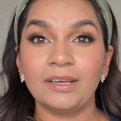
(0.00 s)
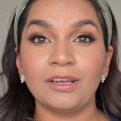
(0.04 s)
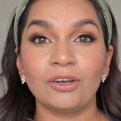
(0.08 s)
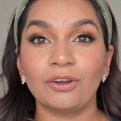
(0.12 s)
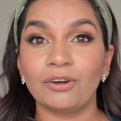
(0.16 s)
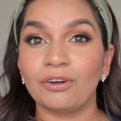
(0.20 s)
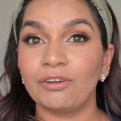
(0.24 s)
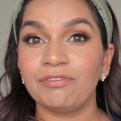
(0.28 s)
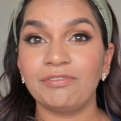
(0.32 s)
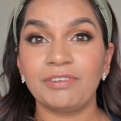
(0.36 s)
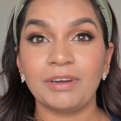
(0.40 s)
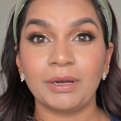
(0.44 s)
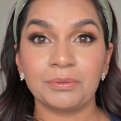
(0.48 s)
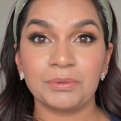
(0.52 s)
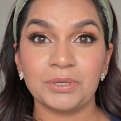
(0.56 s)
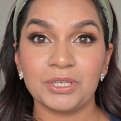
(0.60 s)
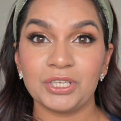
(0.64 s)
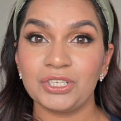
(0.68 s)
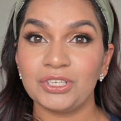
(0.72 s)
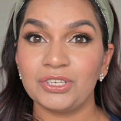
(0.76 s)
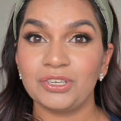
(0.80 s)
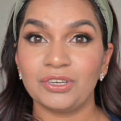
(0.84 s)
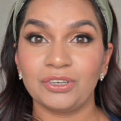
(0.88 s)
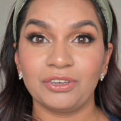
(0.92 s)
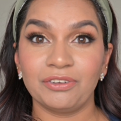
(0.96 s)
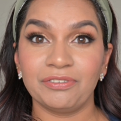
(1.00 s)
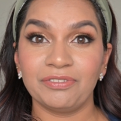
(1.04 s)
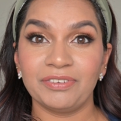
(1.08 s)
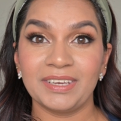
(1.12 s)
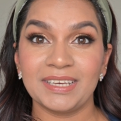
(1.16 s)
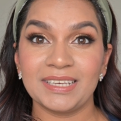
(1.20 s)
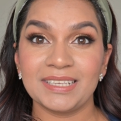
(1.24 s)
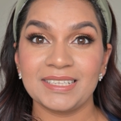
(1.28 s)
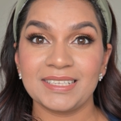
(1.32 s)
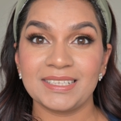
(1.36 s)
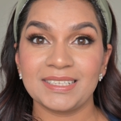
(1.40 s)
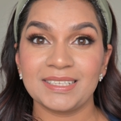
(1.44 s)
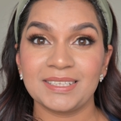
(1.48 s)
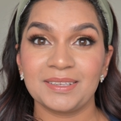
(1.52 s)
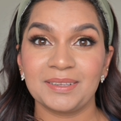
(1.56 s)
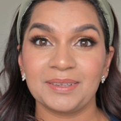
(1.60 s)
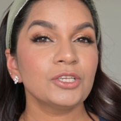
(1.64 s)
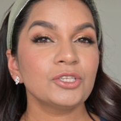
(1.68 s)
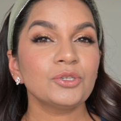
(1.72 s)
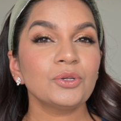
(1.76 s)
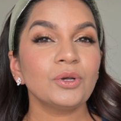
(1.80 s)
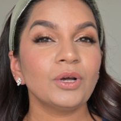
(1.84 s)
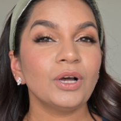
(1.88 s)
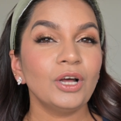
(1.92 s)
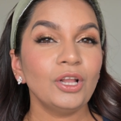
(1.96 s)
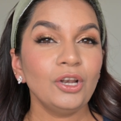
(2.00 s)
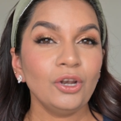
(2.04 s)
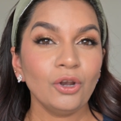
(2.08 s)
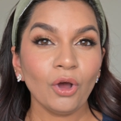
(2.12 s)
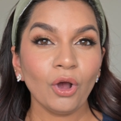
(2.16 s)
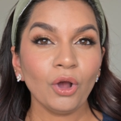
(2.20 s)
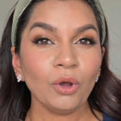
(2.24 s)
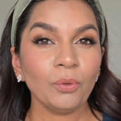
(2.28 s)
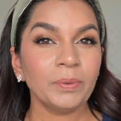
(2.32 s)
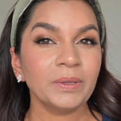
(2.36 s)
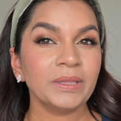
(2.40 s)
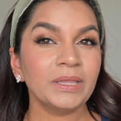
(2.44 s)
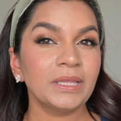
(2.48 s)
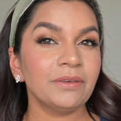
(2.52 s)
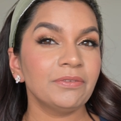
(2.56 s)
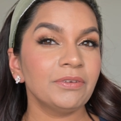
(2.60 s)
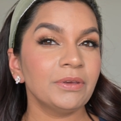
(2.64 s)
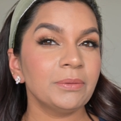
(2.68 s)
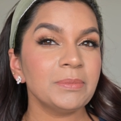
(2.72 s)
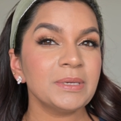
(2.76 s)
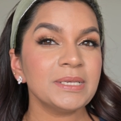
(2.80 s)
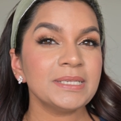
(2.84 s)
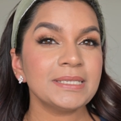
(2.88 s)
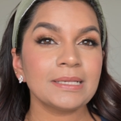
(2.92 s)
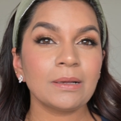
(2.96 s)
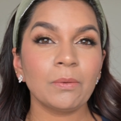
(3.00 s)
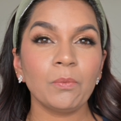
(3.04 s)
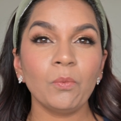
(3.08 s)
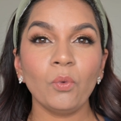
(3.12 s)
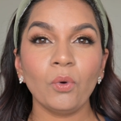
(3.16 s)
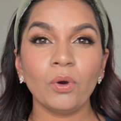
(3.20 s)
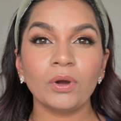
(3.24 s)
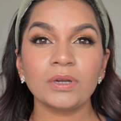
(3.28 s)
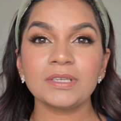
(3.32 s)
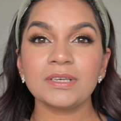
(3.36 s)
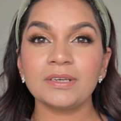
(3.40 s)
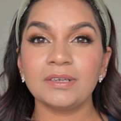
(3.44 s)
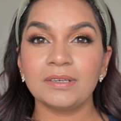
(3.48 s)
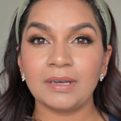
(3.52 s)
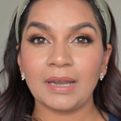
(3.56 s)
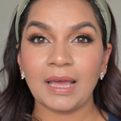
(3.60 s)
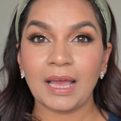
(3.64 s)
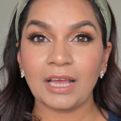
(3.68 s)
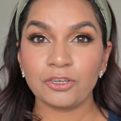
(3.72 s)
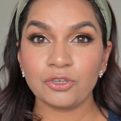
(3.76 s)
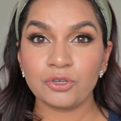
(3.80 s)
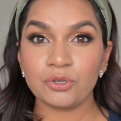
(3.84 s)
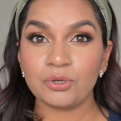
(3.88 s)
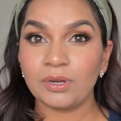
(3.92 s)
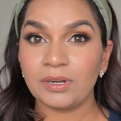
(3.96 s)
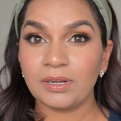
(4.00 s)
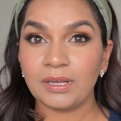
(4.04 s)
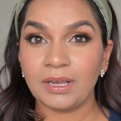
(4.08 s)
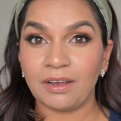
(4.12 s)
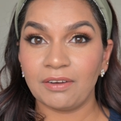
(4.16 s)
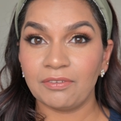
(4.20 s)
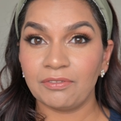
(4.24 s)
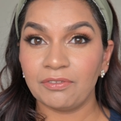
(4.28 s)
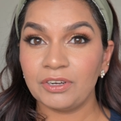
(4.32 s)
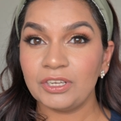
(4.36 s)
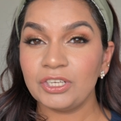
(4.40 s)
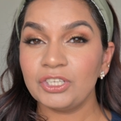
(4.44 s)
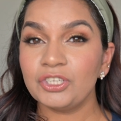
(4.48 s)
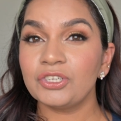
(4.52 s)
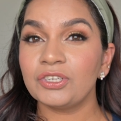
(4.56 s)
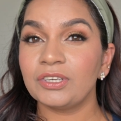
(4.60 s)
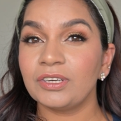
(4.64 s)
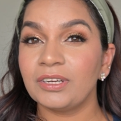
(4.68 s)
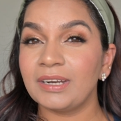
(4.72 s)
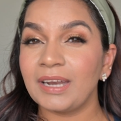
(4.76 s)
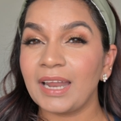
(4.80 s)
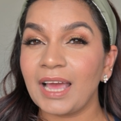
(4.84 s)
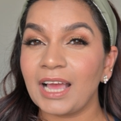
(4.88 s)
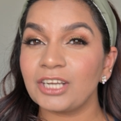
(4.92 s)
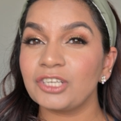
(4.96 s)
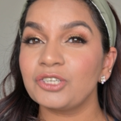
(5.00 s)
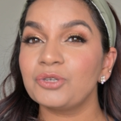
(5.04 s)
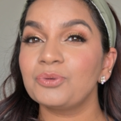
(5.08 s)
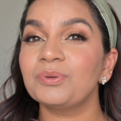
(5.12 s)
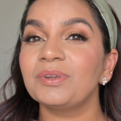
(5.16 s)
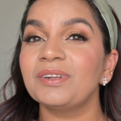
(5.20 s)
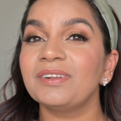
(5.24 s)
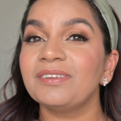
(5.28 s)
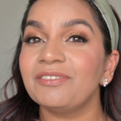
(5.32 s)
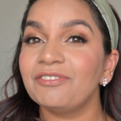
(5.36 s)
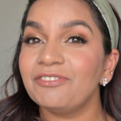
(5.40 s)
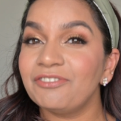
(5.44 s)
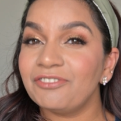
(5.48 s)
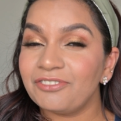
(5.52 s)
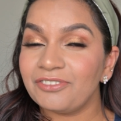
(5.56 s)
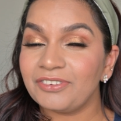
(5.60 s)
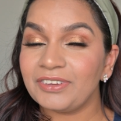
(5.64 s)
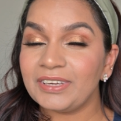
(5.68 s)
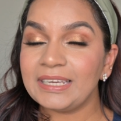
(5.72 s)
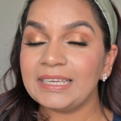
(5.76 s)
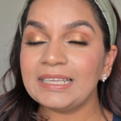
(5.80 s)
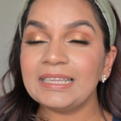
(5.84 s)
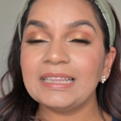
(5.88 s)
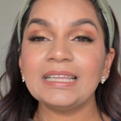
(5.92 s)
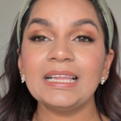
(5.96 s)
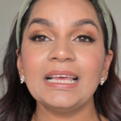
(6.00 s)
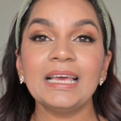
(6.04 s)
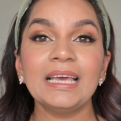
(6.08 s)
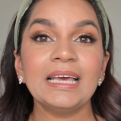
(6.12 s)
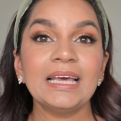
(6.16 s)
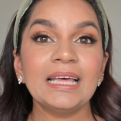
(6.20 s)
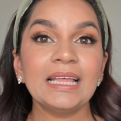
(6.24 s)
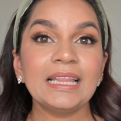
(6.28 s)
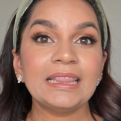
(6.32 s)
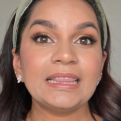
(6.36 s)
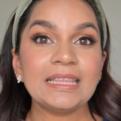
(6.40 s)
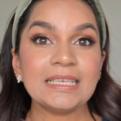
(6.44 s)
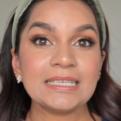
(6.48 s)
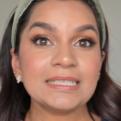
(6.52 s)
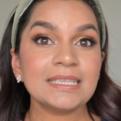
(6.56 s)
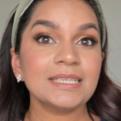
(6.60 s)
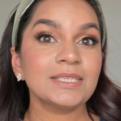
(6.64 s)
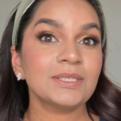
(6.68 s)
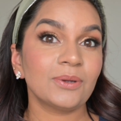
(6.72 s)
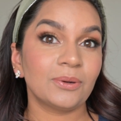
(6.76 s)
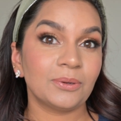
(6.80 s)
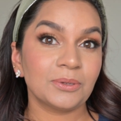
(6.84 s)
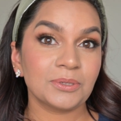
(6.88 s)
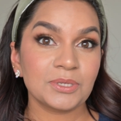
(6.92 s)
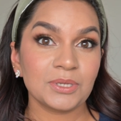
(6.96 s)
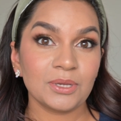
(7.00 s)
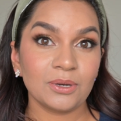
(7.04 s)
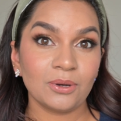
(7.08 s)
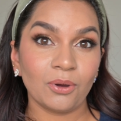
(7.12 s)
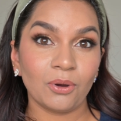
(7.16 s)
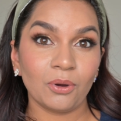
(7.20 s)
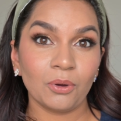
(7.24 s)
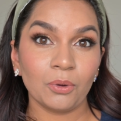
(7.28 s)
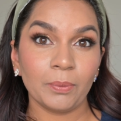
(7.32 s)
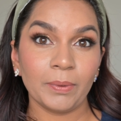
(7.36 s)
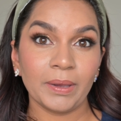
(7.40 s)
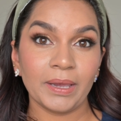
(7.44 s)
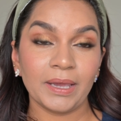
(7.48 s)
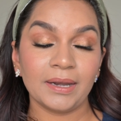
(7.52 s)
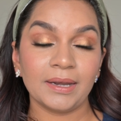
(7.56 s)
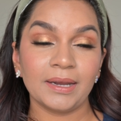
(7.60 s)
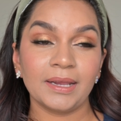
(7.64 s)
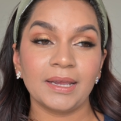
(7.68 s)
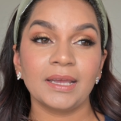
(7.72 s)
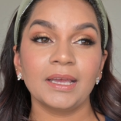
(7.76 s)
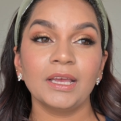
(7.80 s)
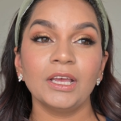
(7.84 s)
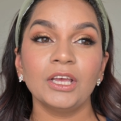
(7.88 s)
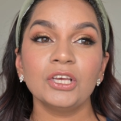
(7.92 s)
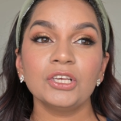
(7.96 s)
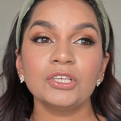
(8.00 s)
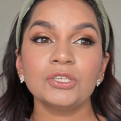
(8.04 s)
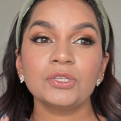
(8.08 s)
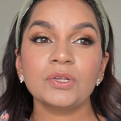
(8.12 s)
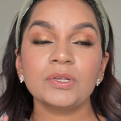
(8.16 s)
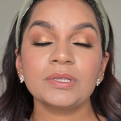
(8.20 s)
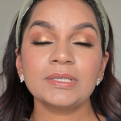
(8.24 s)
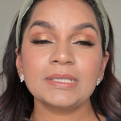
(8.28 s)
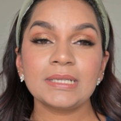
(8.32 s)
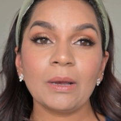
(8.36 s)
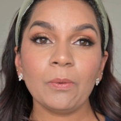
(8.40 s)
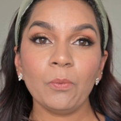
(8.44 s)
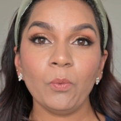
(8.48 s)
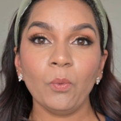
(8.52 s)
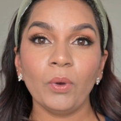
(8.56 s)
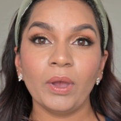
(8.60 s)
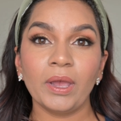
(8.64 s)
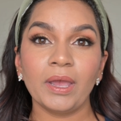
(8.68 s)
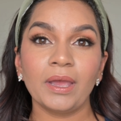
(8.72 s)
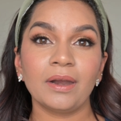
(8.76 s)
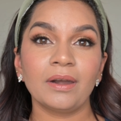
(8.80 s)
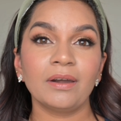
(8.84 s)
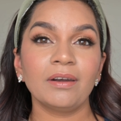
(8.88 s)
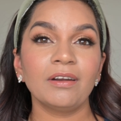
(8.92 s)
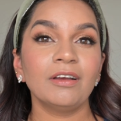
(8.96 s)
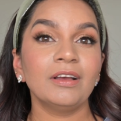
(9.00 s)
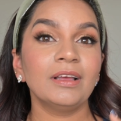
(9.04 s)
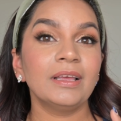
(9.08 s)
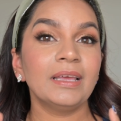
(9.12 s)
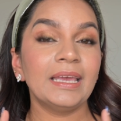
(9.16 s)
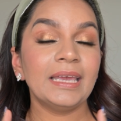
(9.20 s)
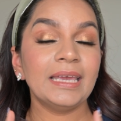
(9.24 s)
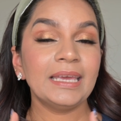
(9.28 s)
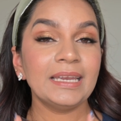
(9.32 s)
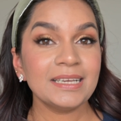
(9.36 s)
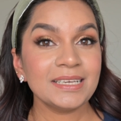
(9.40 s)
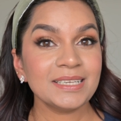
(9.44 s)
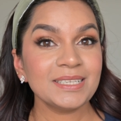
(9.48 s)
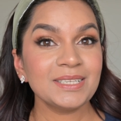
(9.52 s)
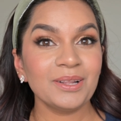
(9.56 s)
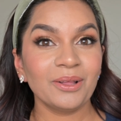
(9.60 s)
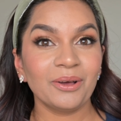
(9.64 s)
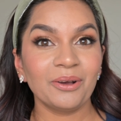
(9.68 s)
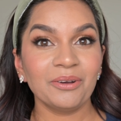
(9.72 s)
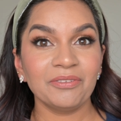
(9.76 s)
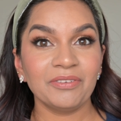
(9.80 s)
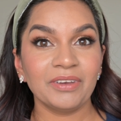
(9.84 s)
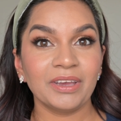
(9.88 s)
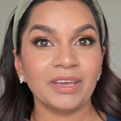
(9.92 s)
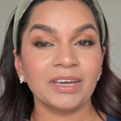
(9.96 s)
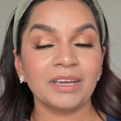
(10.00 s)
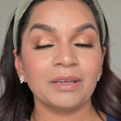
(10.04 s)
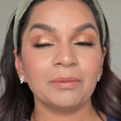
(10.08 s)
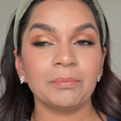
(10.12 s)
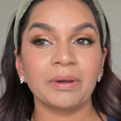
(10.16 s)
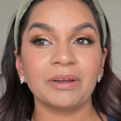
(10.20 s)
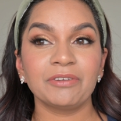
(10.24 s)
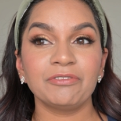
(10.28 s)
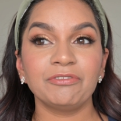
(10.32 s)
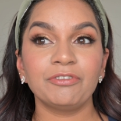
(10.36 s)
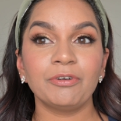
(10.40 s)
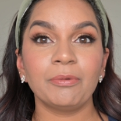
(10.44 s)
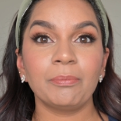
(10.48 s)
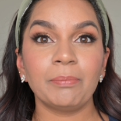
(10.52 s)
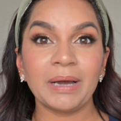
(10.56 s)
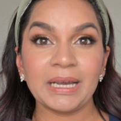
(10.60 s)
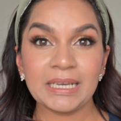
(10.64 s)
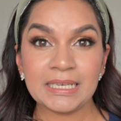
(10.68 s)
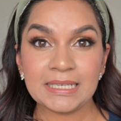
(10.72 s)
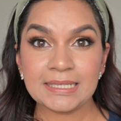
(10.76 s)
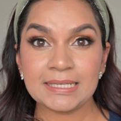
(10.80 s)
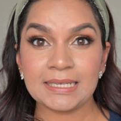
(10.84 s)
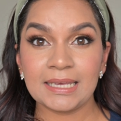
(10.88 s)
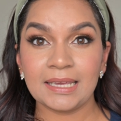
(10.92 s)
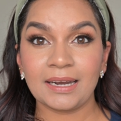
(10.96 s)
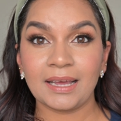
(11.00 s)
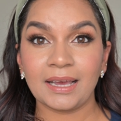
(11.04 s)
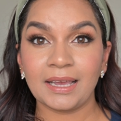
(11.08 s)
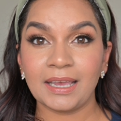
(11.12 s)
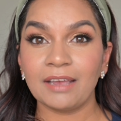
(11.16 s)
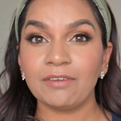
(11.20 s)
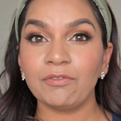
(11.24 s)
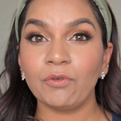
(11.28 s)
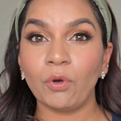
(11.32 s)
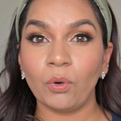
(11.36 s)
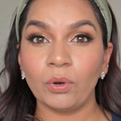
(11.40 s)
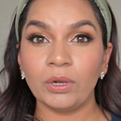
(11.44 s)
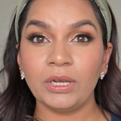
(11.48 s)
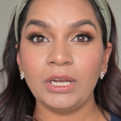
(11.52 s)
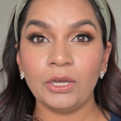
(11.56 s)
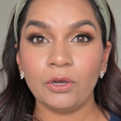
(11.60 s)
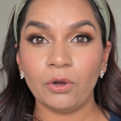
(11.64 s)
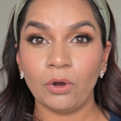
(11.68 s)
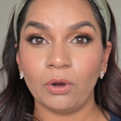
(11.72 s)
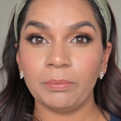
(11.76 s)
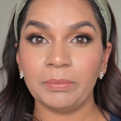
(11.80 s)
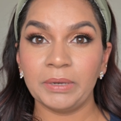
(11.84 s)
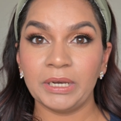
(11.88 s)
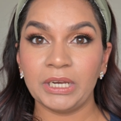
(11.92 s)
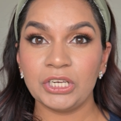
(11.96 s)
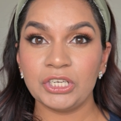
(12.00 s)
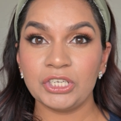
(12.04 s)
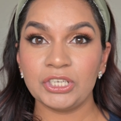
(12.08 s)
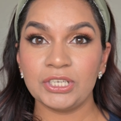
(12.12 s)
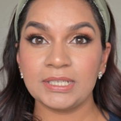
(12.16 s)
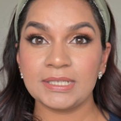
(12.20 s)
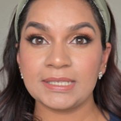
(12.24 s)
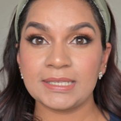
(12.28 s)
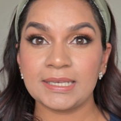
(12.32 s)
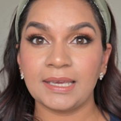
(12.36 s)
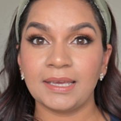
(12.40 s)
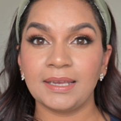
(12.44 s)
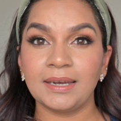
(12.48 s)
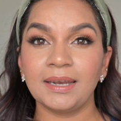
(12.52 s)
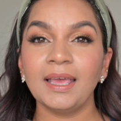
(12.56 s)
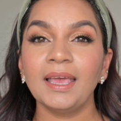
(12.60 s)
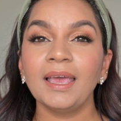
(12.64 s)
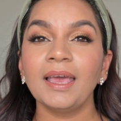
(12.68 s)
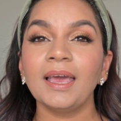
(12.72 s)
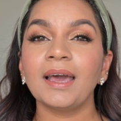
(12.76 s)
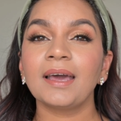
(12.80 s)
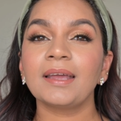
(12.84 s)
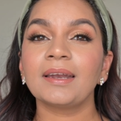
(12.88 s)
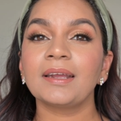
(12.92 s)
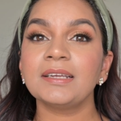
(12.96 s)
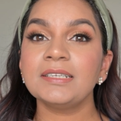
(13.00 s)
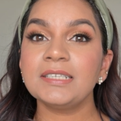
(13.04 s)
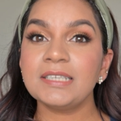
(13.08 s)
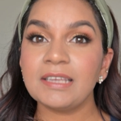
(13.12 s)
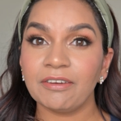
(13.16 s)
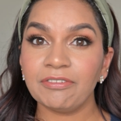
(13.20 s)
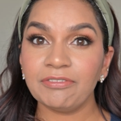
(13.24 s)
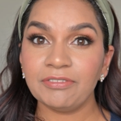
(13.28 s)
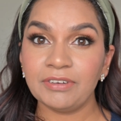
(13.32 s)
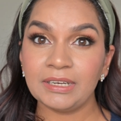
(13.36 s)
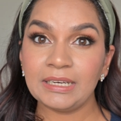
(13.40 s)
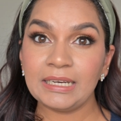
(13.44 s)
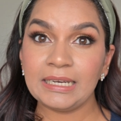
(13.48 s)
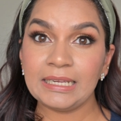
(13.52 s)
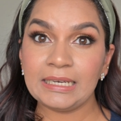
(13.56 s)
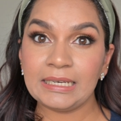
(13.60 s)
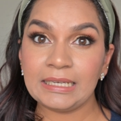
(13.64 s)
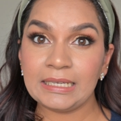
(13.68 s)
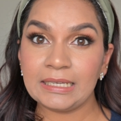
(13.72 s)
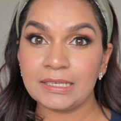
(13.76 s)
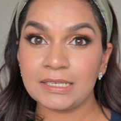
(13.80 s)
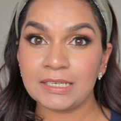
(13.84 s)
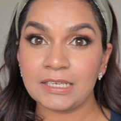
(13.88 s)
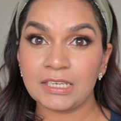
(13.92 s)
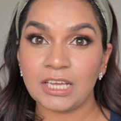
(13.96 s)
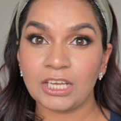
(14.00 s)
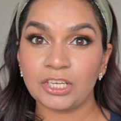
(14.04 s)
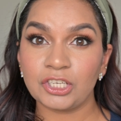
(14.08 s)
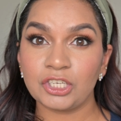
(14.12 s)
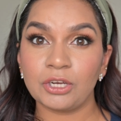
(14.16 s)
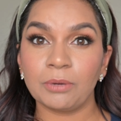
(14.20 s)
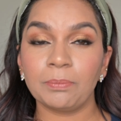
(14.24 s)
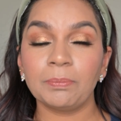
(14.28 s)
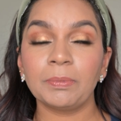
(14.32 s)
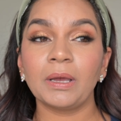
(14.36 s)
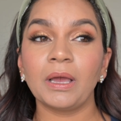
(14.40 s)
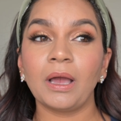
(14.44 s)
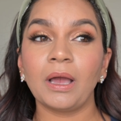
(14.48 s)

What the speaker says: a lot of foundation on your face. So along with giving me somewhat a natural coverage, a natural feel, this is also long wearing. So somewhere it is long wearing, but for my skin, I have oily combination skin and I definitely need a touch up